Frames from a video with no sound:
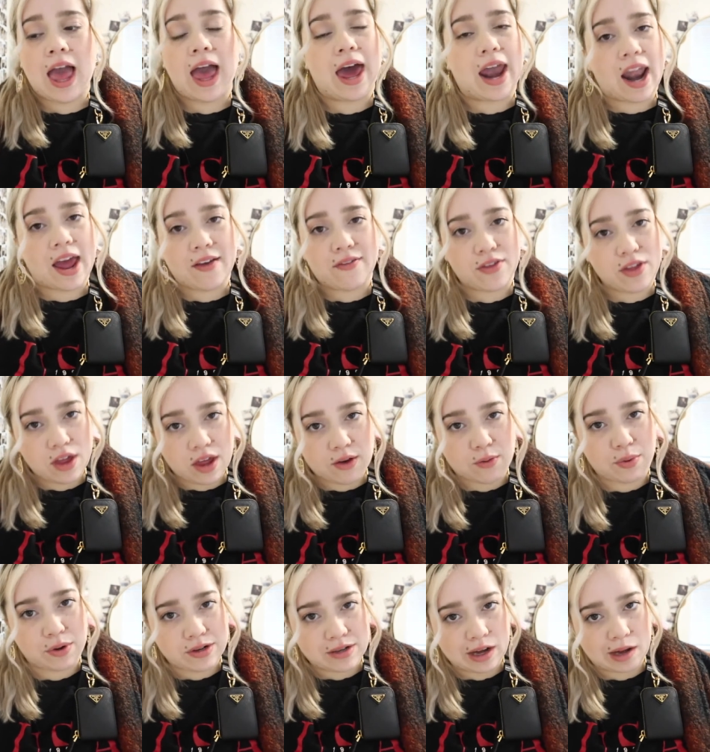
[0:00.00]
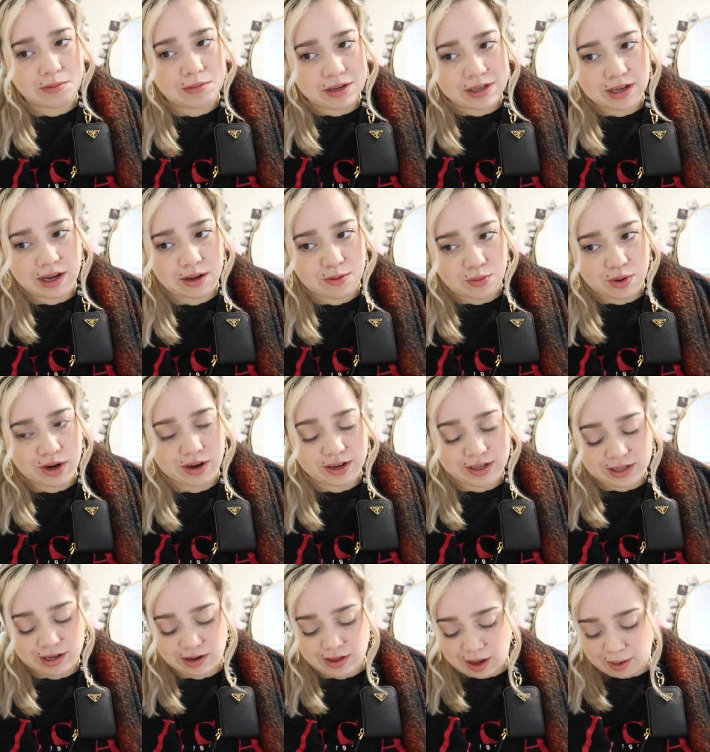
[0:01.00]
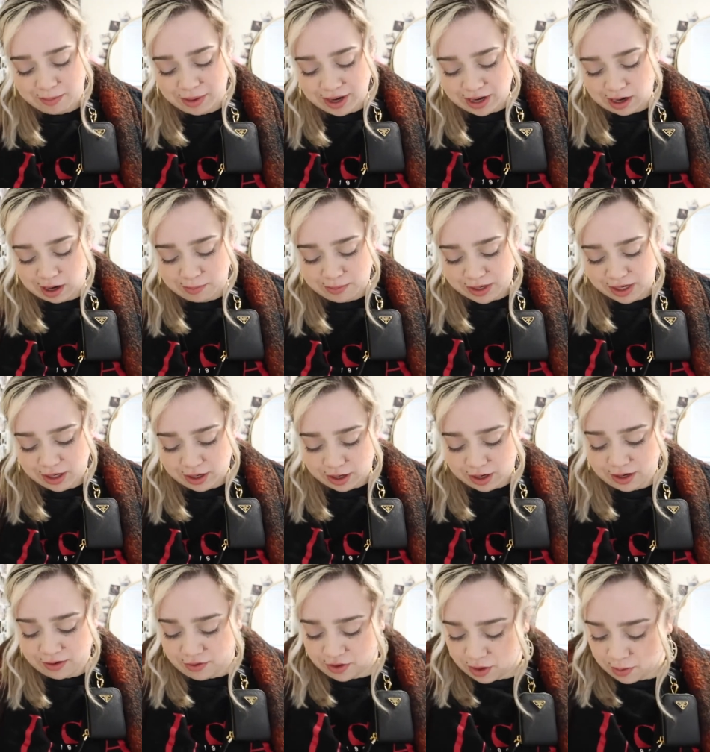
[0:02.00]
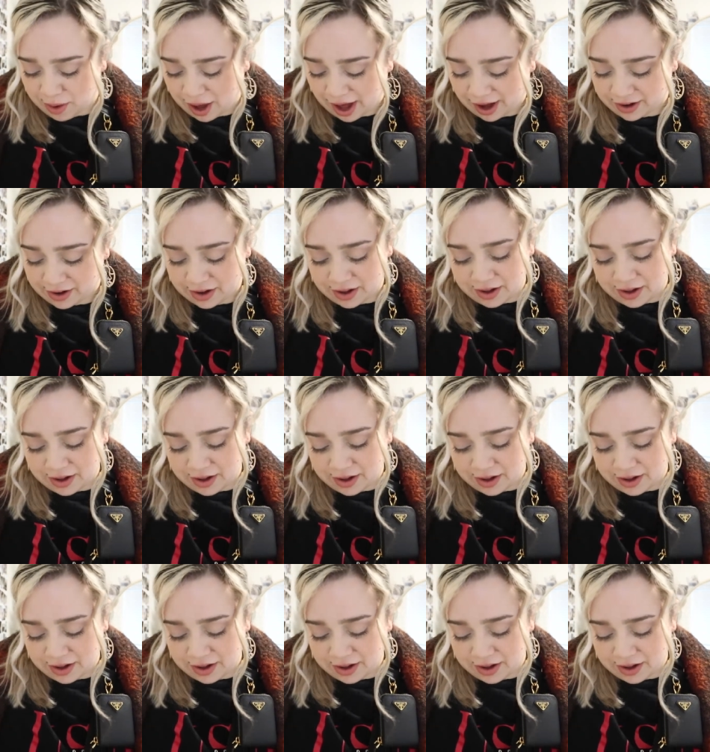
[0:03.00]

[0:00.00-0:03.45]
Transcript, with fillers: And I feel like with time and time wear and tear, that might not be good for the bag.